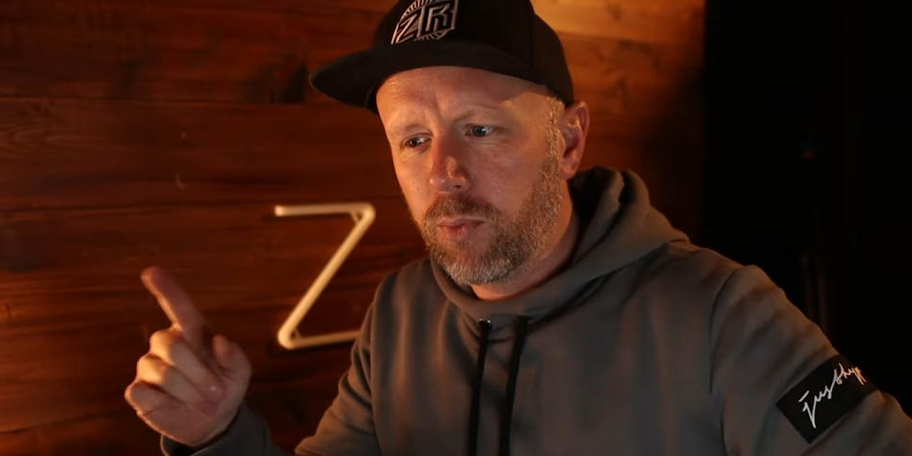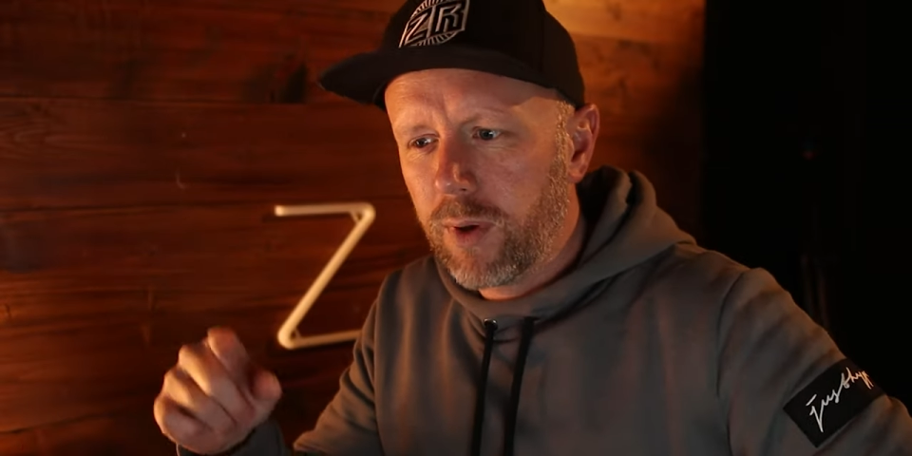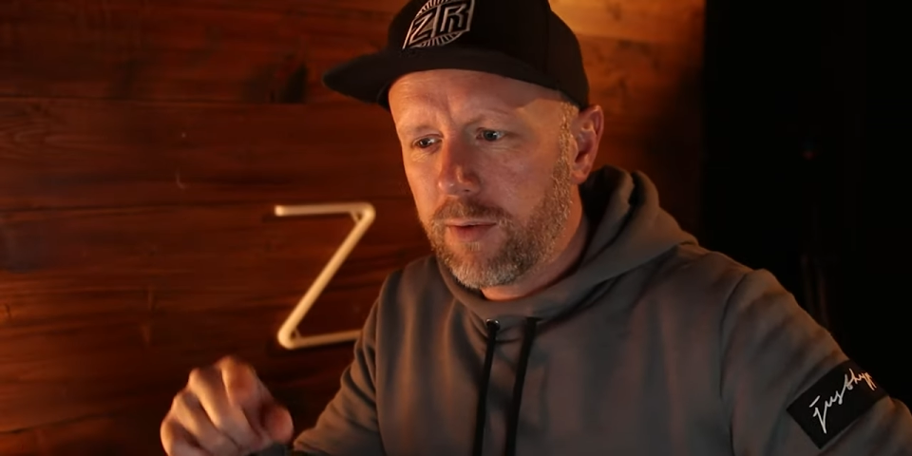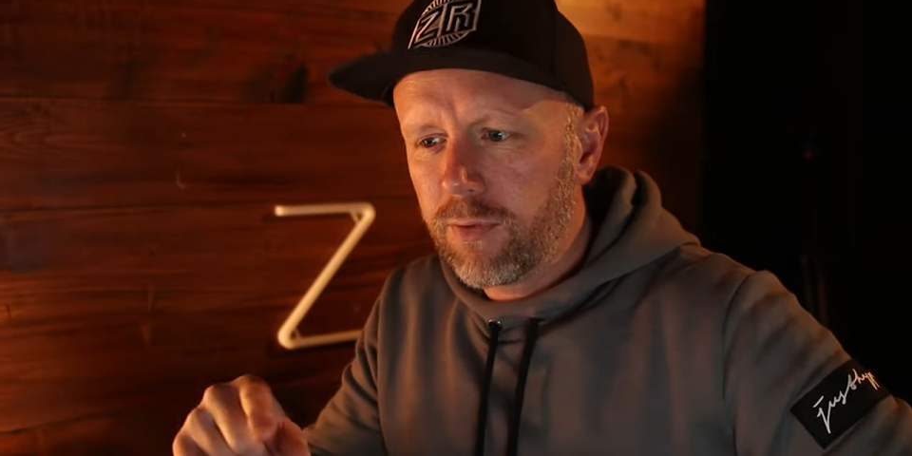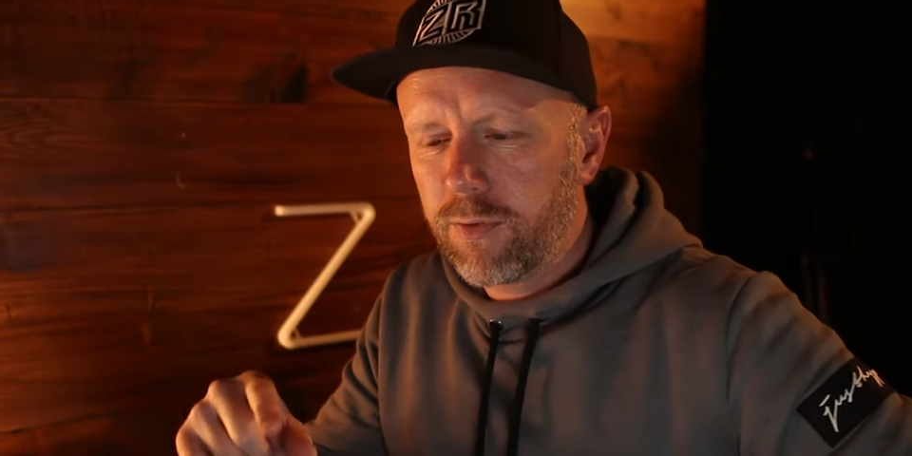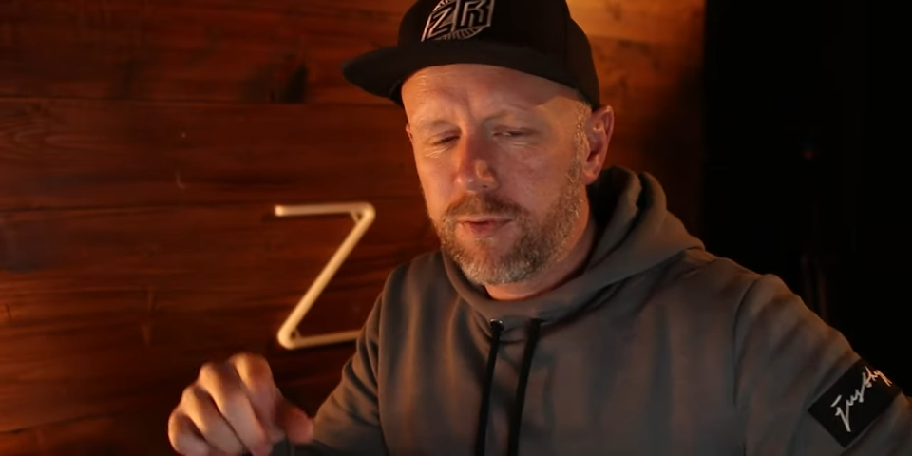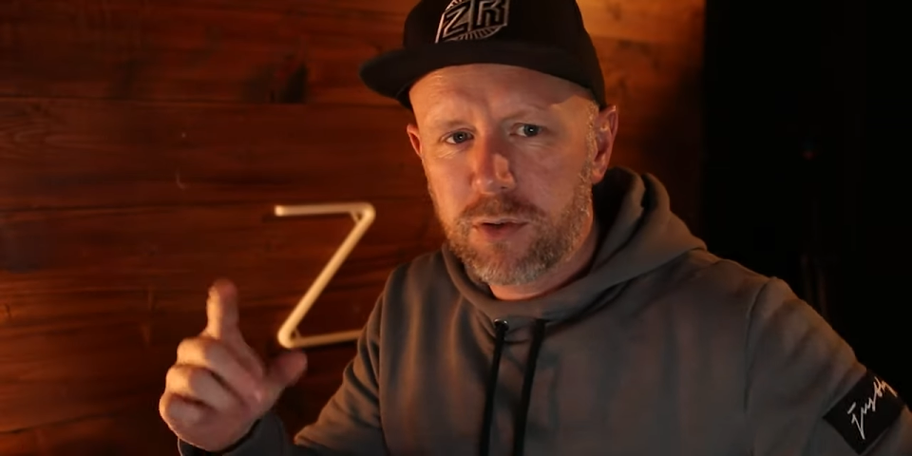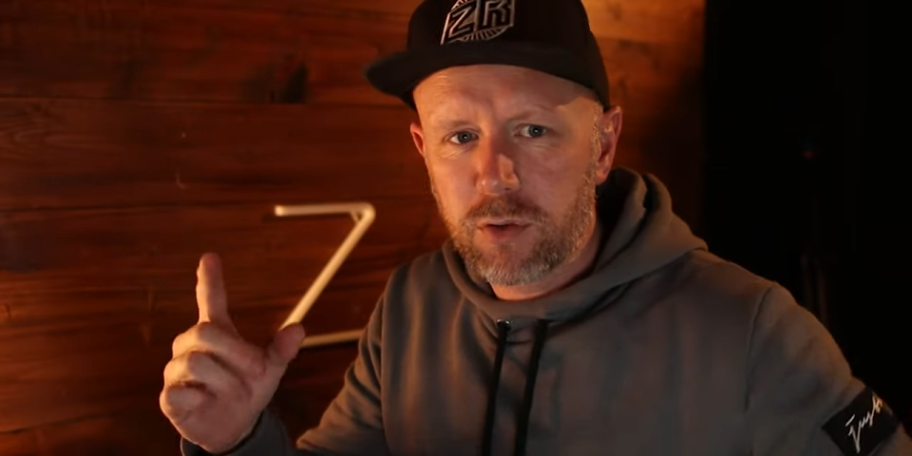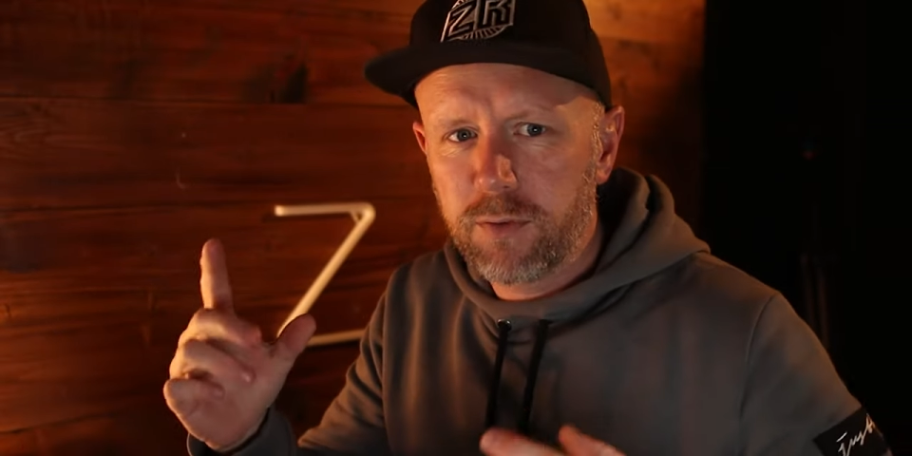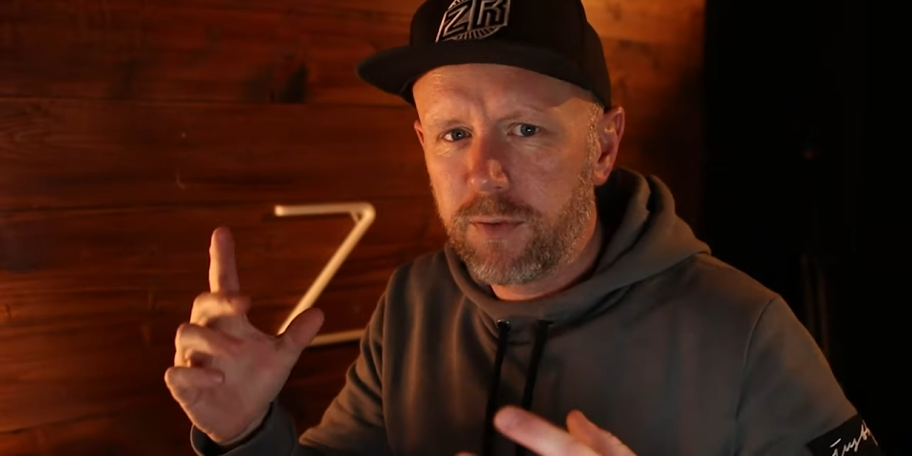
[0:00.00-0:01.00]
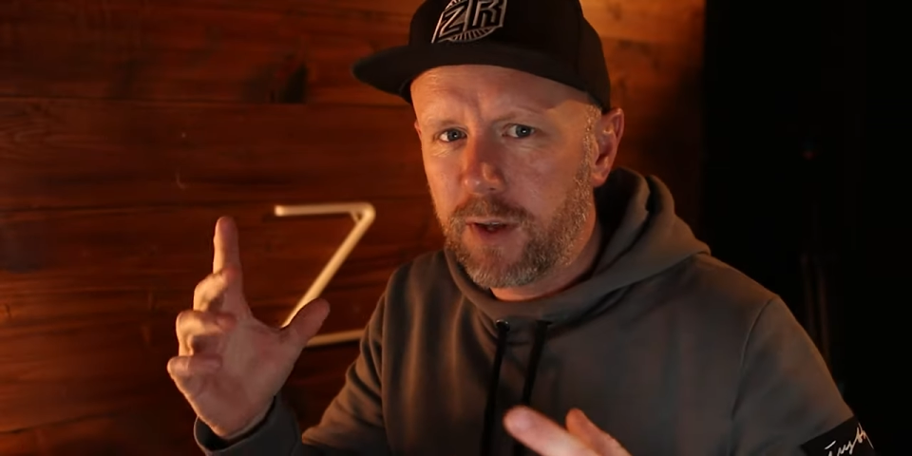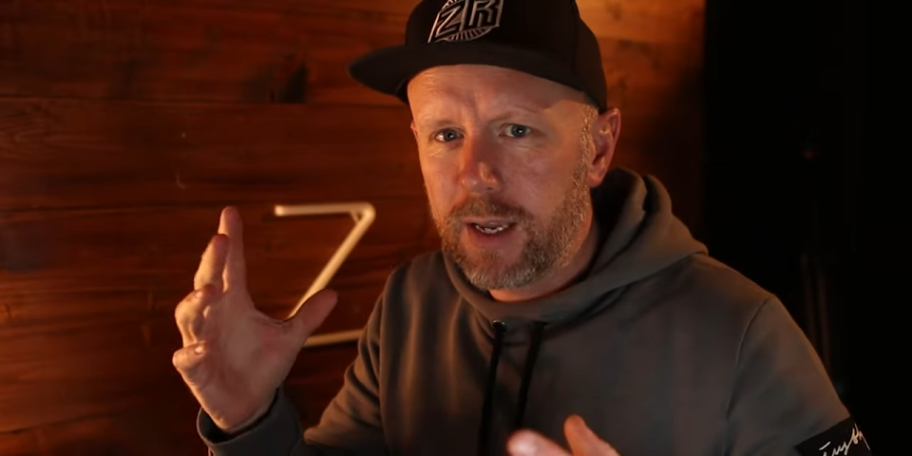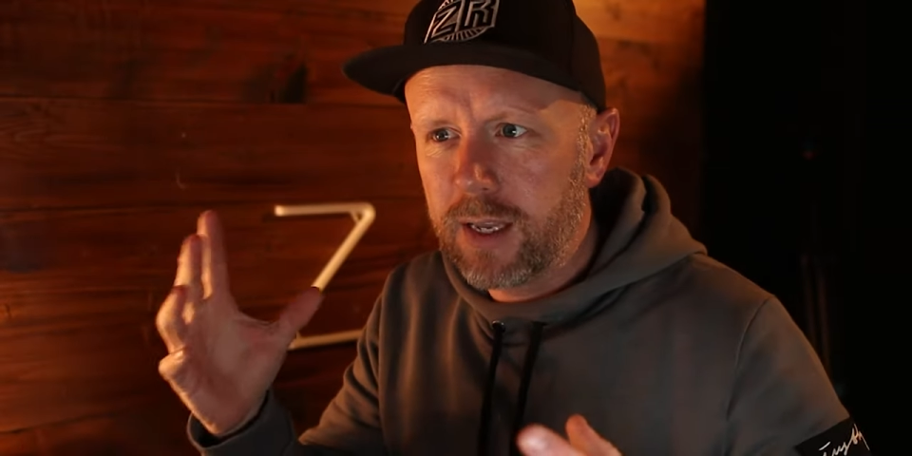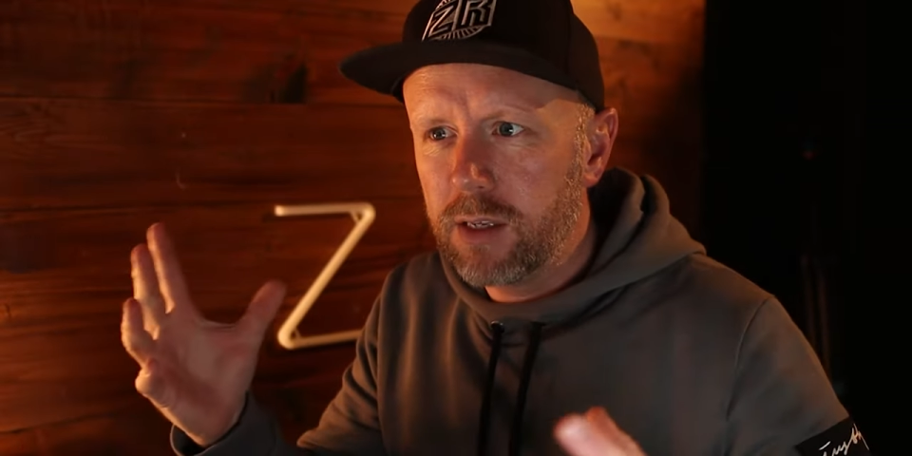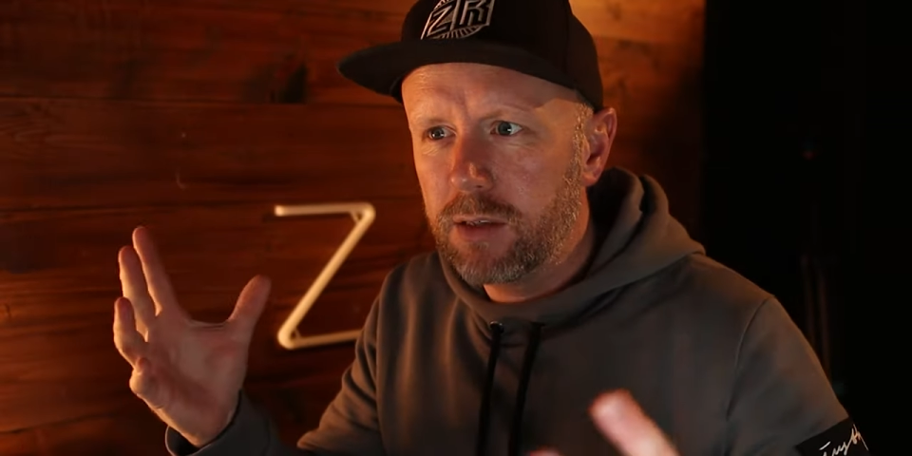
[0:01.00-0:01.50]
with sort of
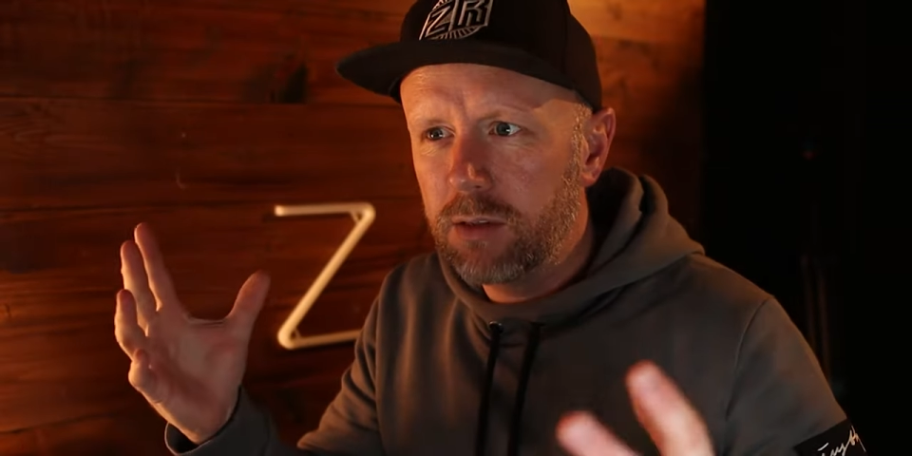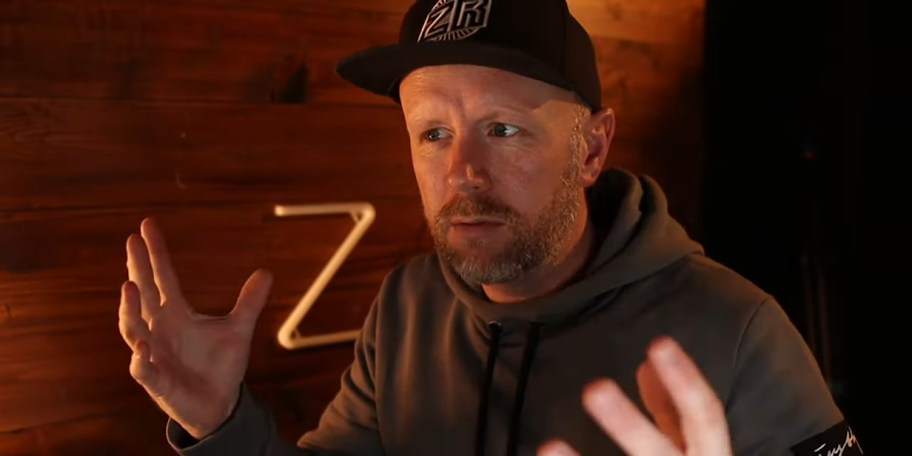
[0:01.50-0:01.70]
a